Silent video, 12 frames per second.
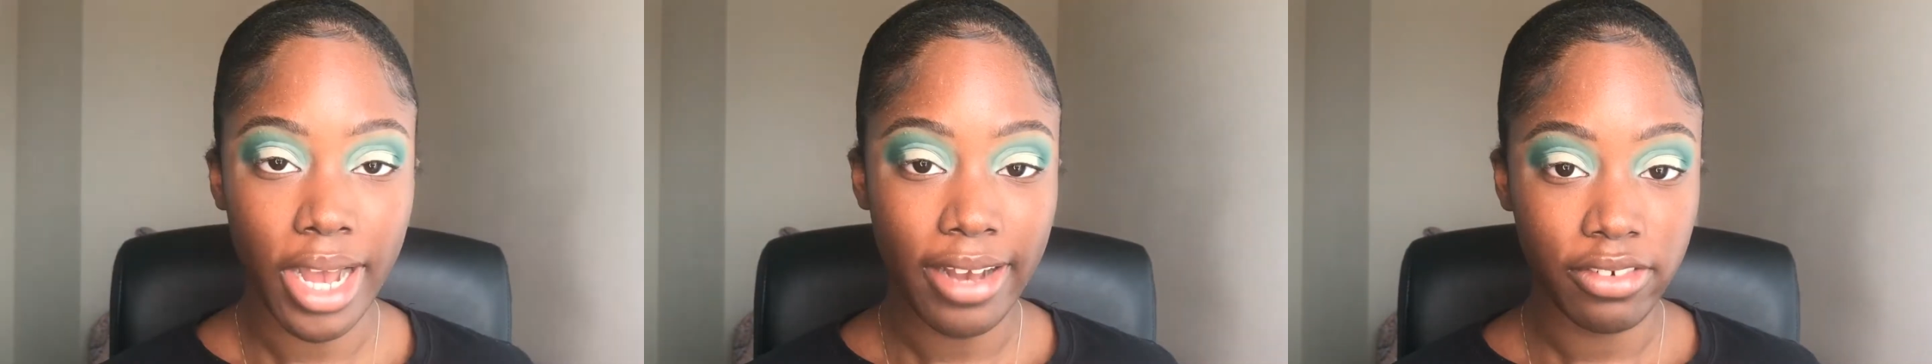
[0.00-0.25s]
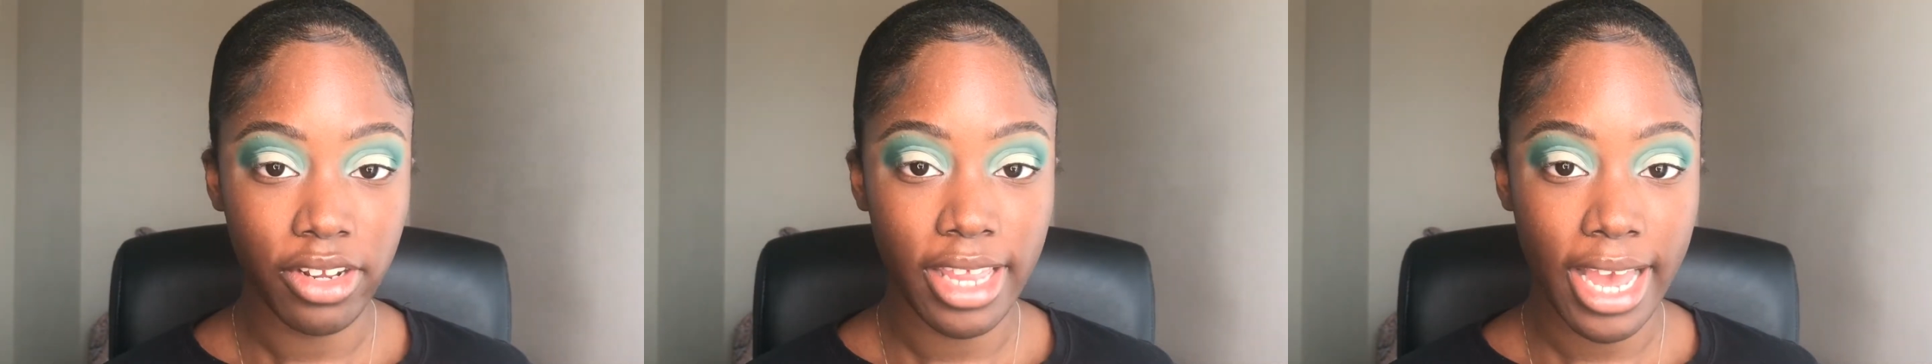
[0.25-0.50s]

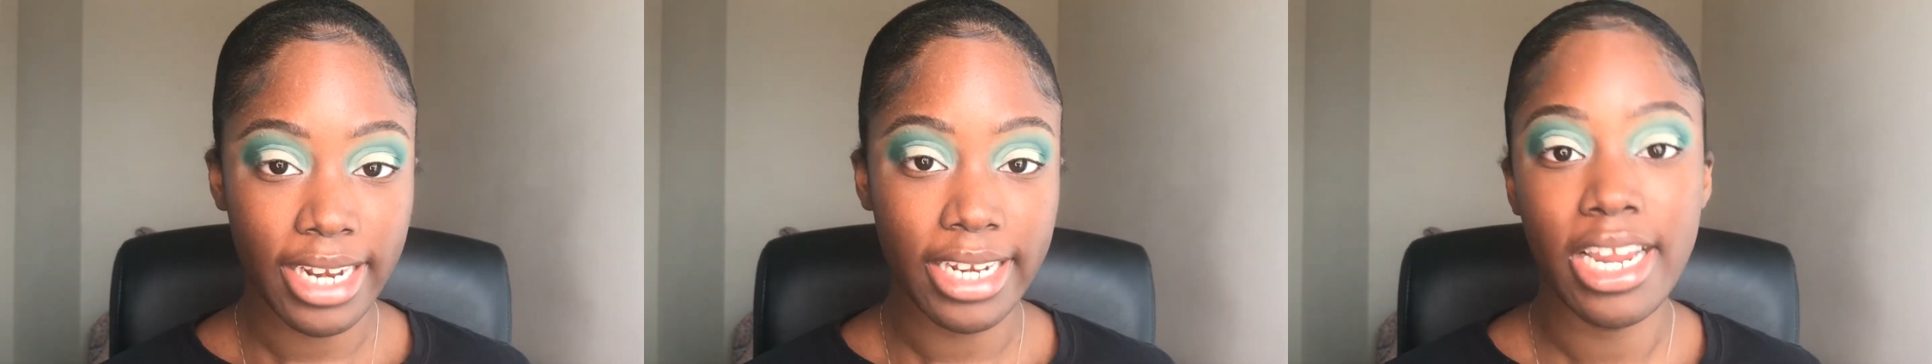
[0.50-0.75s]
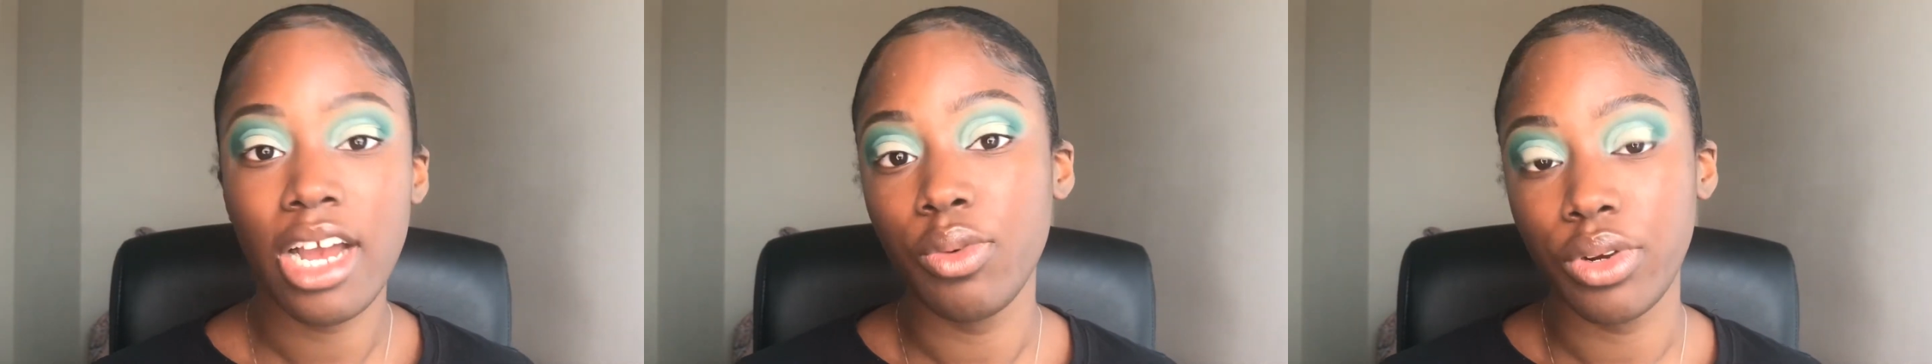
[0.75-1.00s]
After that,
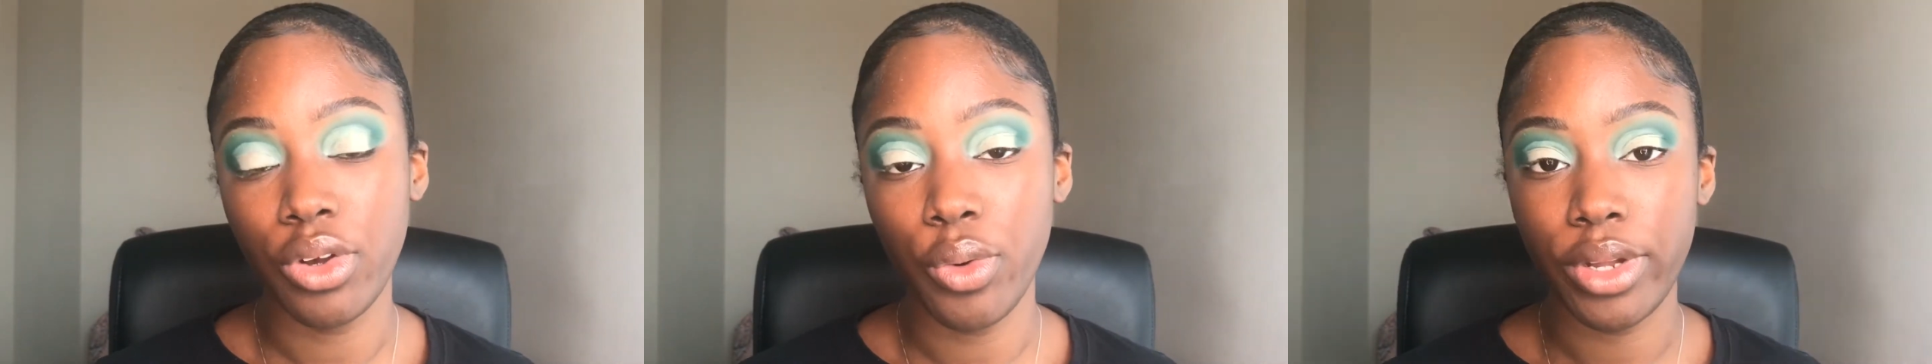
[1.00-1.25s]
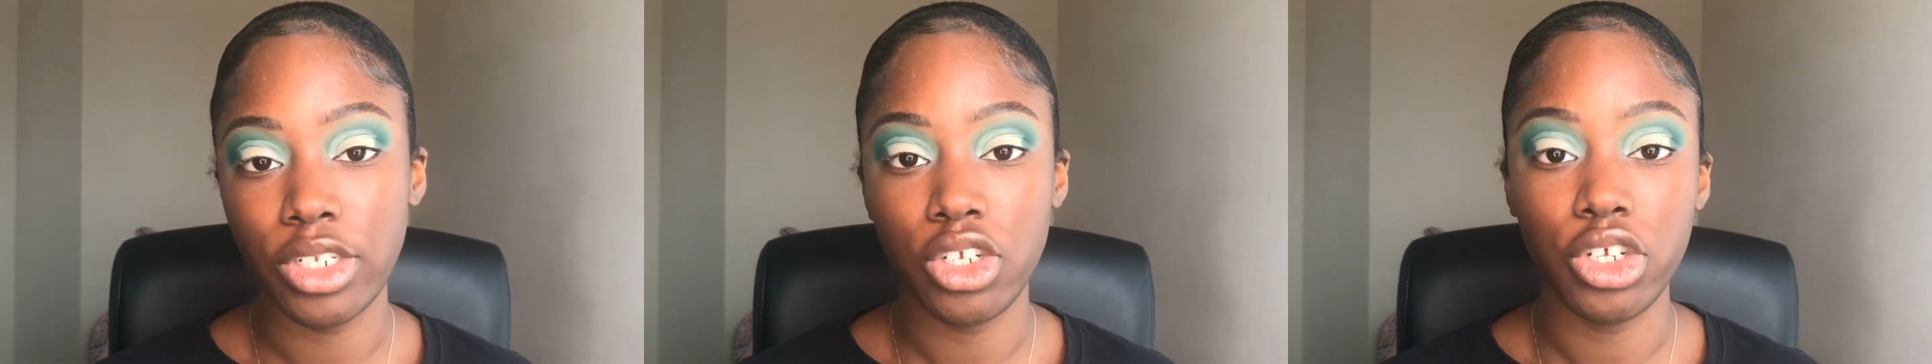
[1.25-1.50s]
now we're
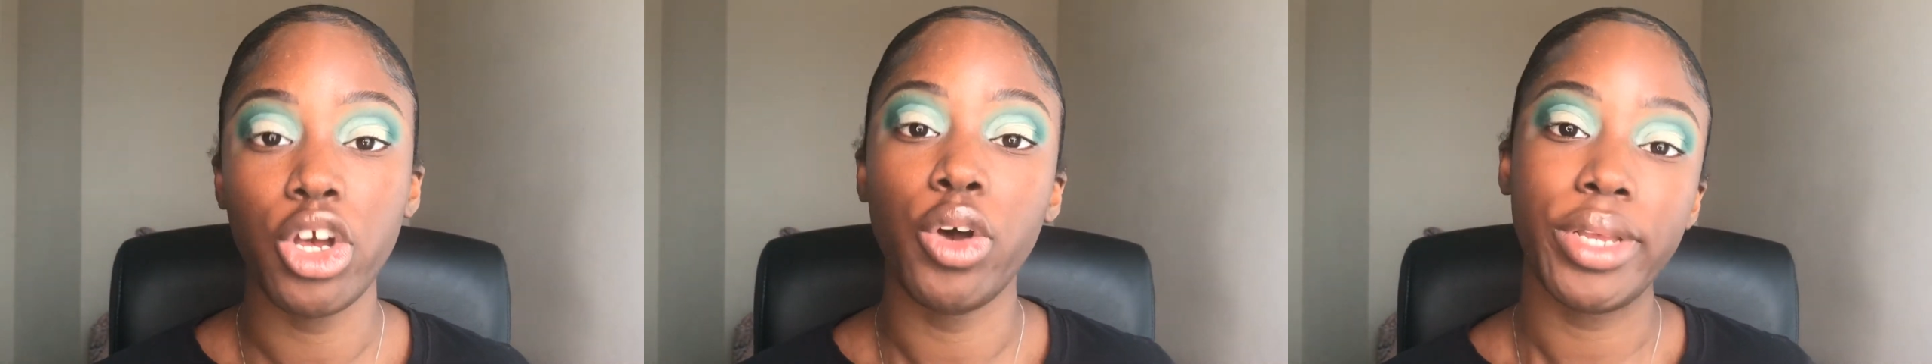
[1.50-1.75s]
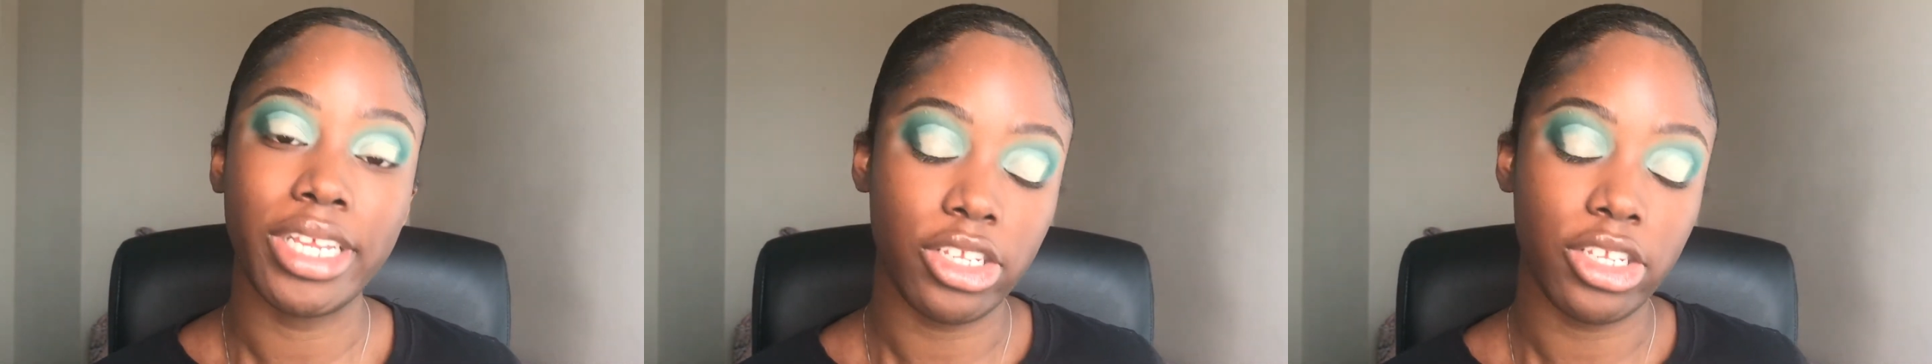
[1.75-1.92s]
going to go